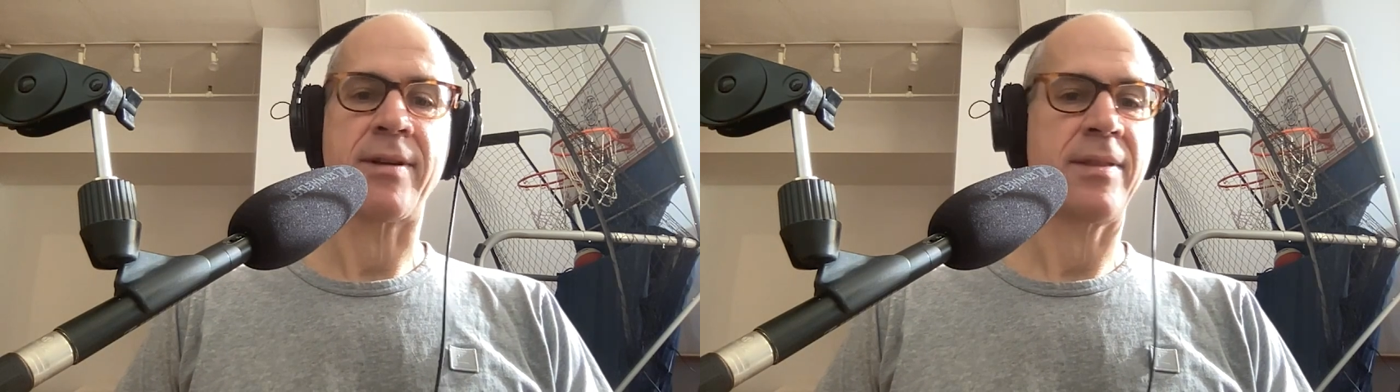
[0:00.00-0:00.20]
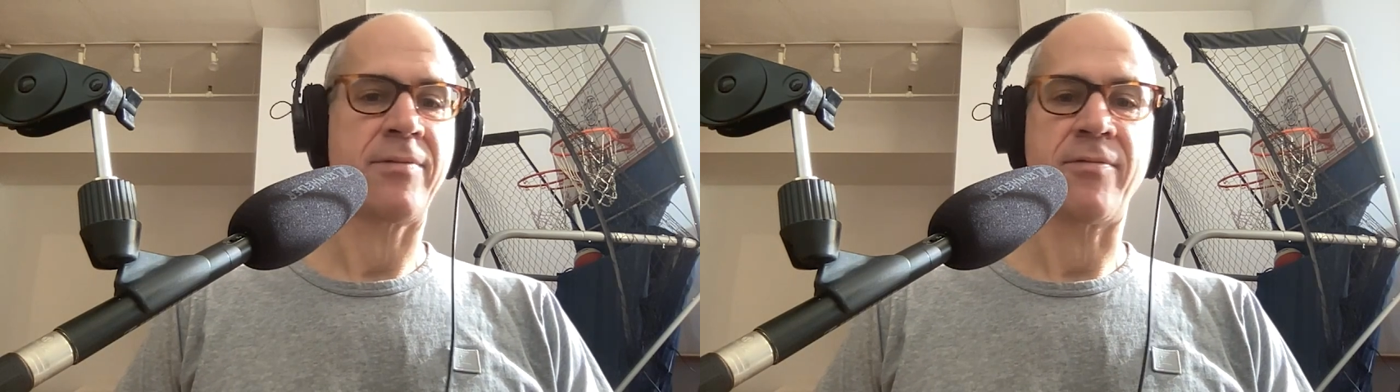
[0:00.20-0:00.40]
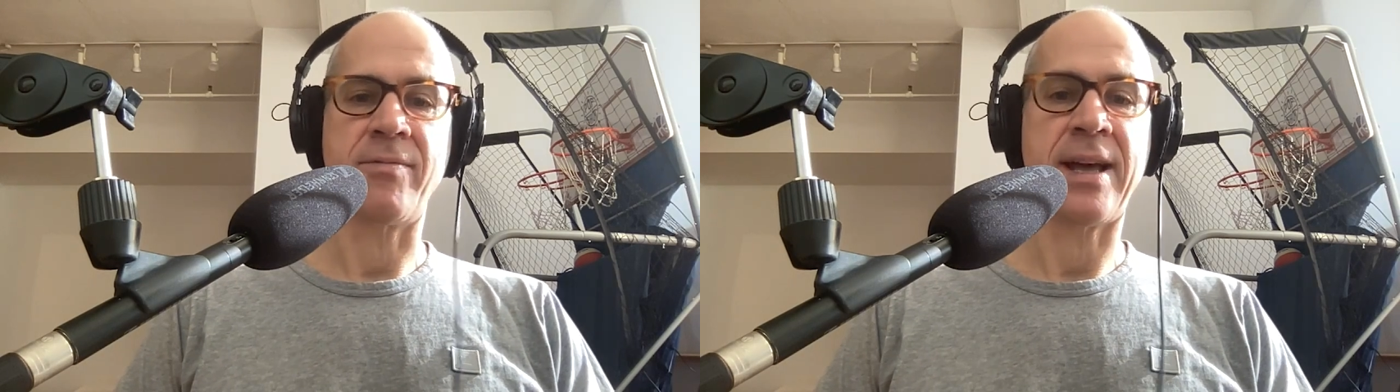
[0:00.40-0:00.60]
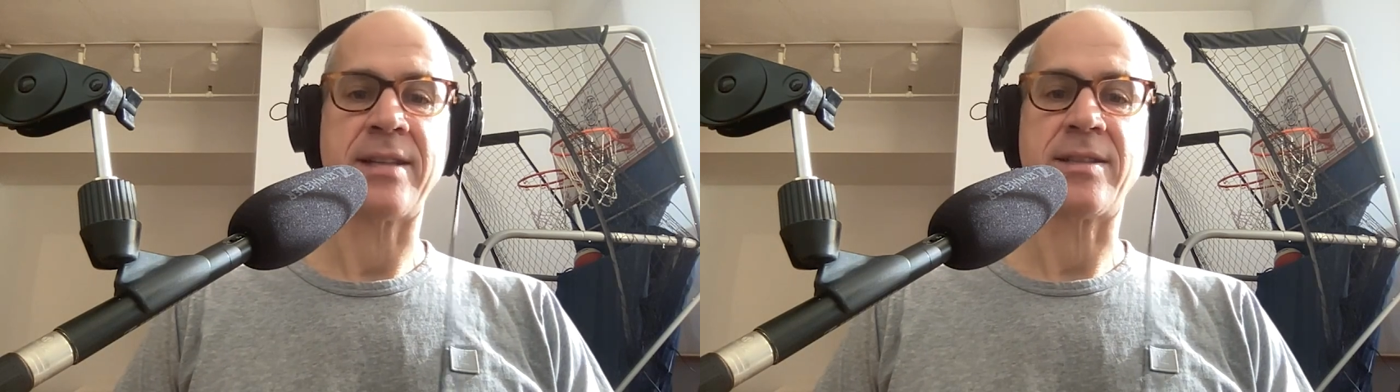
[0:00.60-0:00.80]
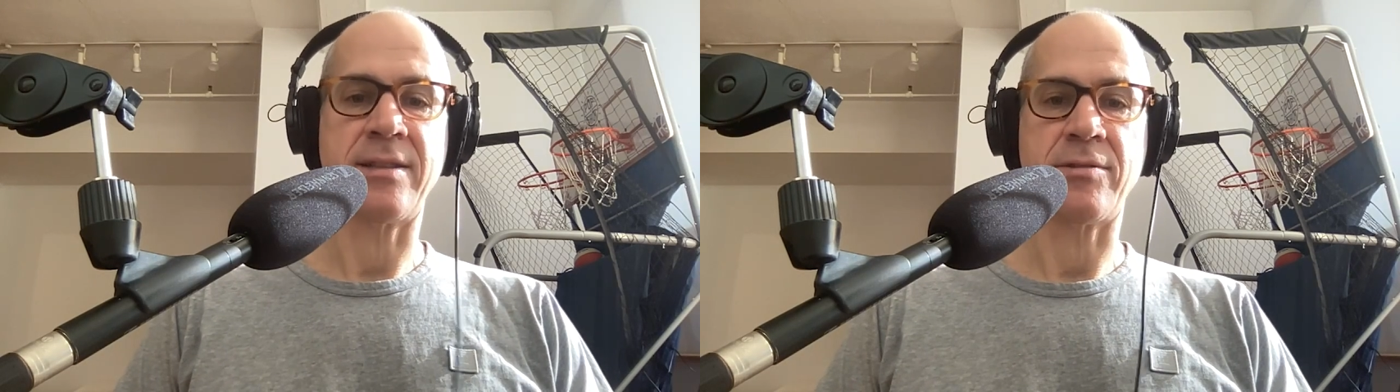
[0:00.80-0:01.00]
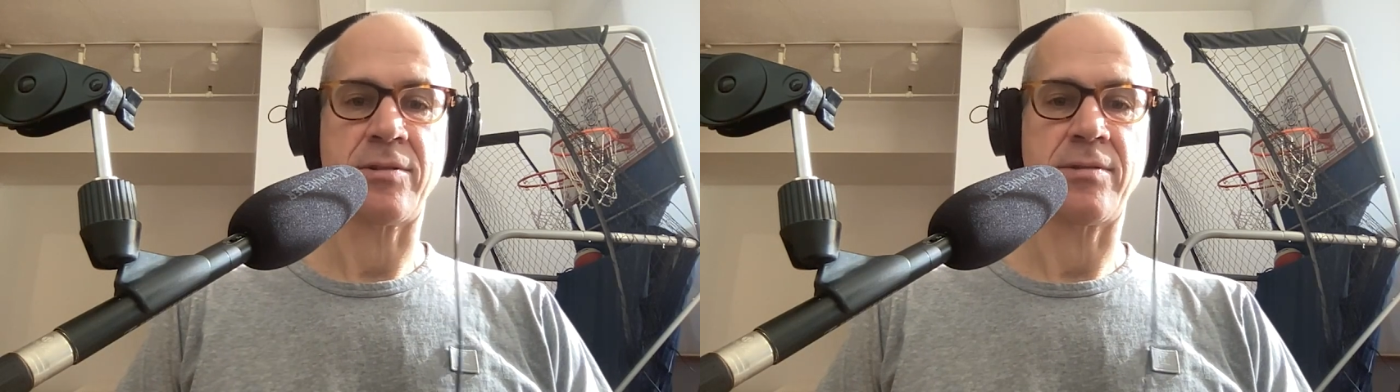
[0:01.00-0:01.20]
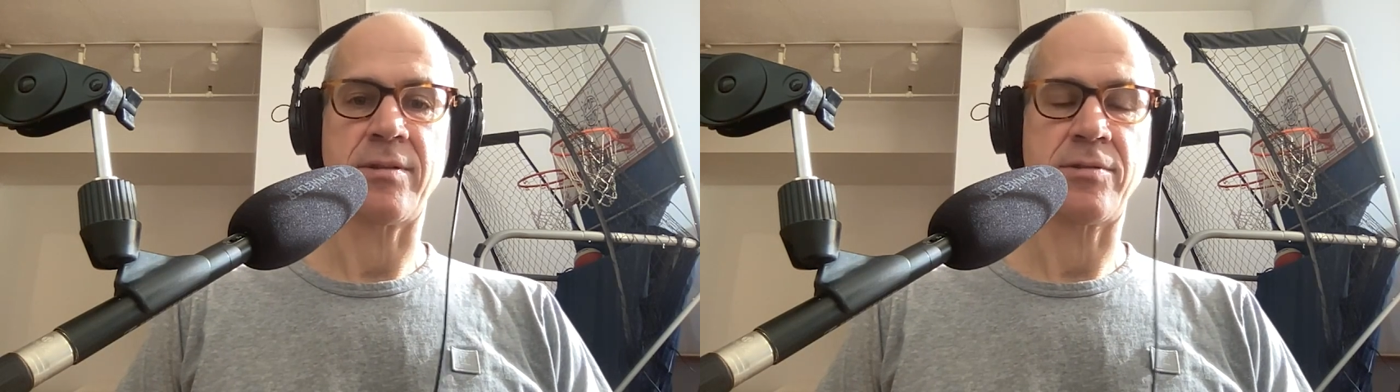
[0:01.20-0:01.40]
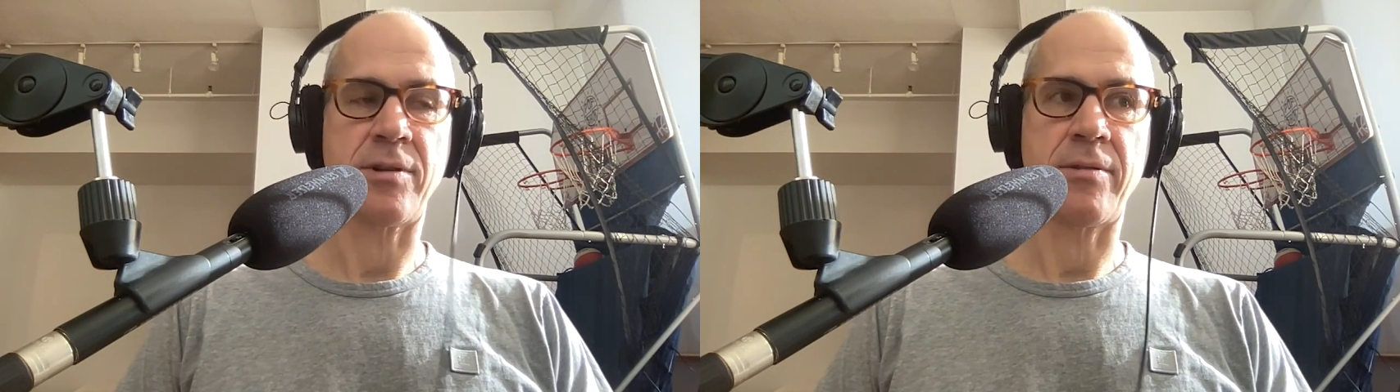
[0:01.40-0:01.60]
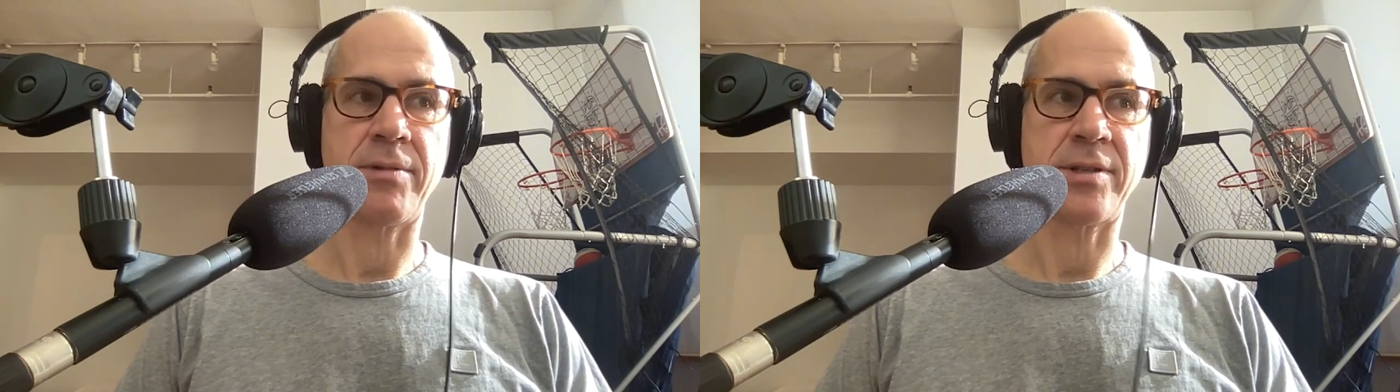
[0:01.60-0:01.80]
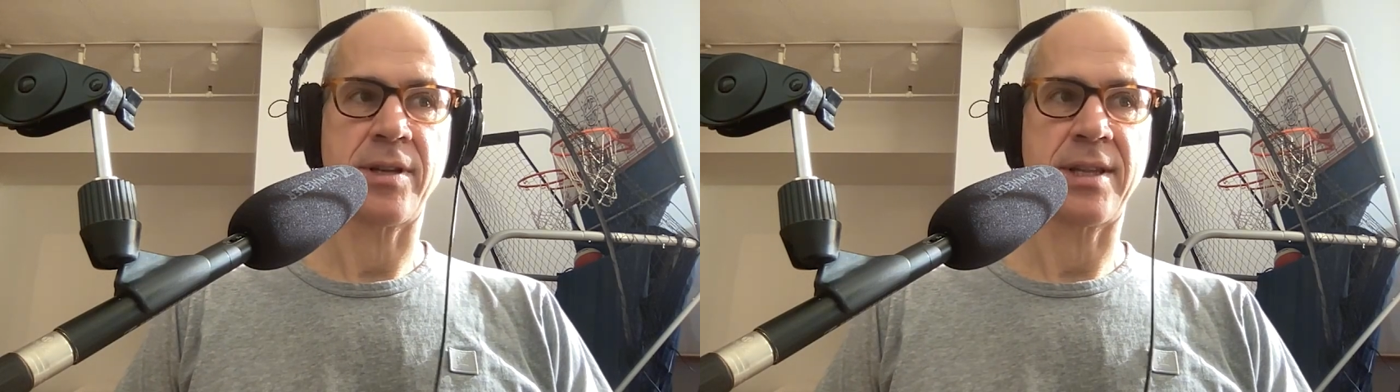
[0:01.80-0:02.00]
And those are
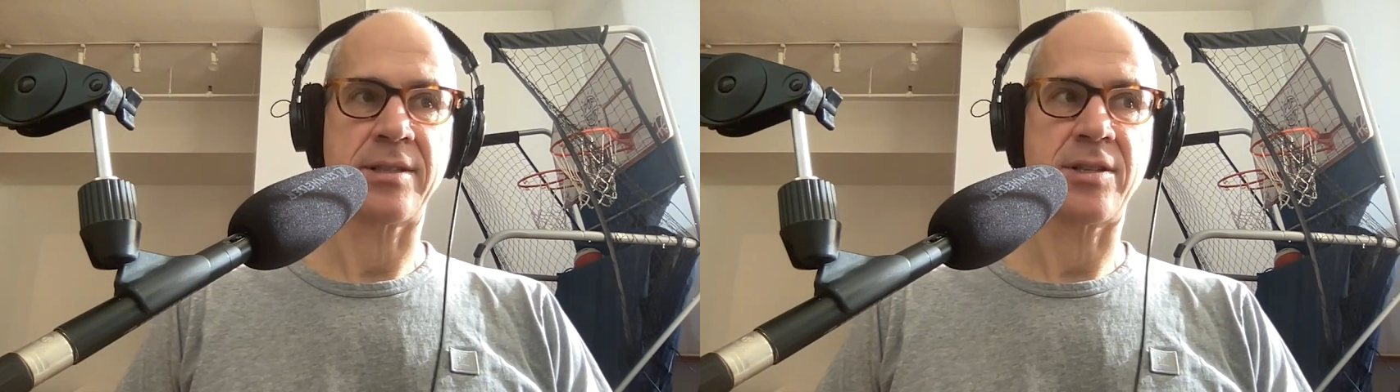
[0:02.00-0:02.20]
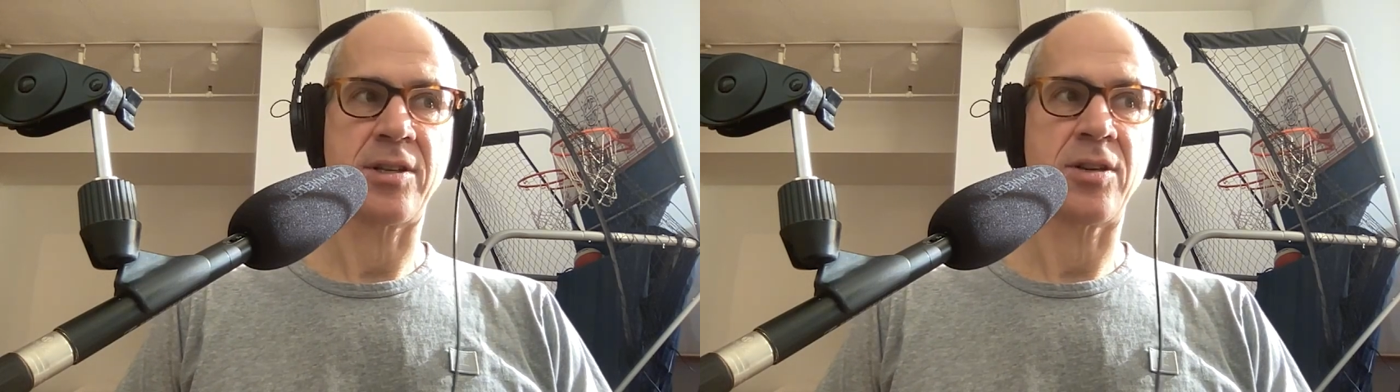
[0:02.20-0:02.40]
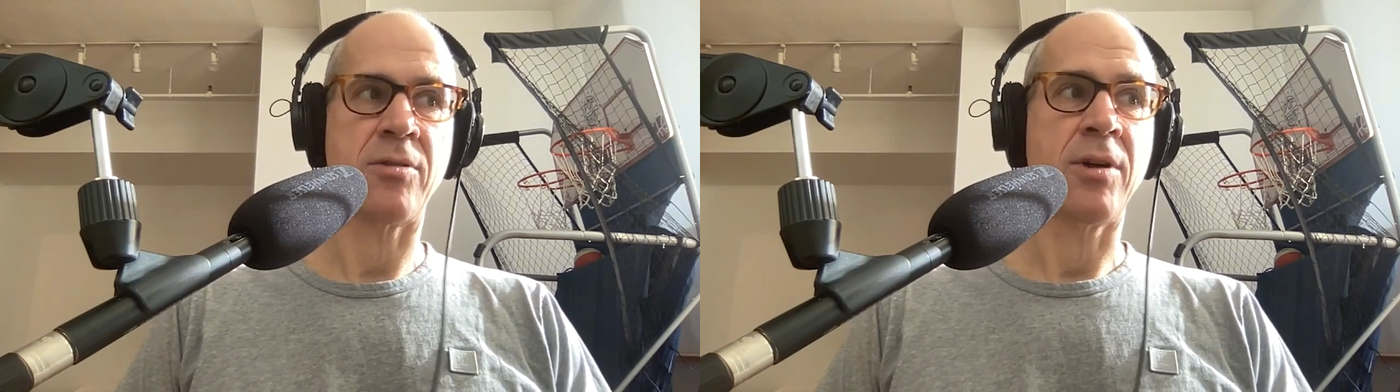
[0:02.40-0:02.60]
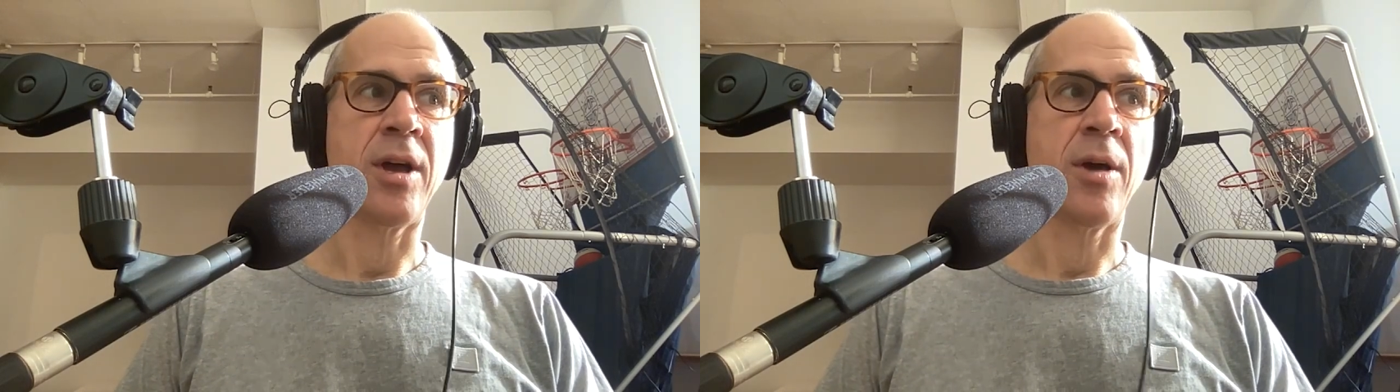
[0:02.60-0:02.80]
always good things to do.